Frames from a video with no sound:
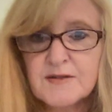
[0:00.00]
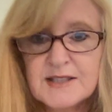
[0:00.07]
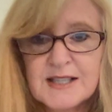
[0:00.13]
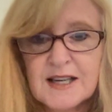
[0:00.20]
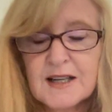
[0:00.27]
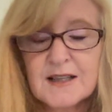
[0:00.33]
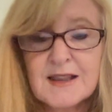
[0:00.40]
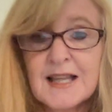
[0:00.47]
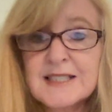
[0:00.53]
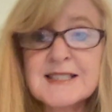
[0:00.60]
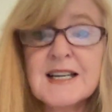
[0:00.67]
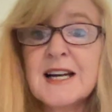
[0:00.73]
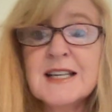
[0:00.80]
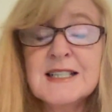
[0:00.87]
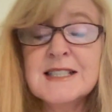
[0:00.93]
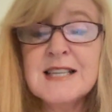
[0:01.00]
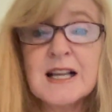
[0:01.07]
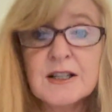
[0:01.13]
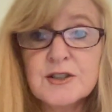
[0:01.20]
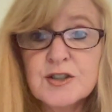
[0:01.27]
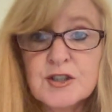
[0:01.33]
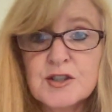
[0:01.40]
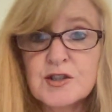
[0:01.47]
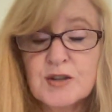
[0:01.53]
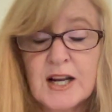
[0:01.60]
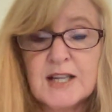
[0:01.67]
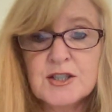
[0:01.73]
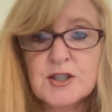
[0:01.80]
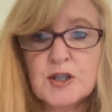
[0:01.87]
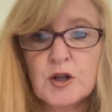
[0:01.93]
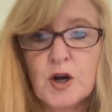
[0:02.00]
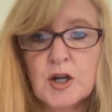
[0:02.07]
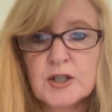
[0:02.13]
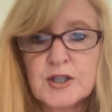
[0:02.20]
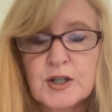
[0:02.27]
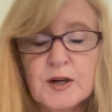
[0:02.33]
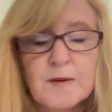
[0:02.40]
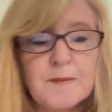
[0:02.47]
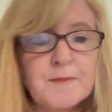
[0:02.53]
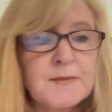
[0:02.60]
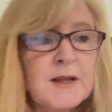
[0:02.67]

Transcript: sick. That's not an intelligent strategy long term.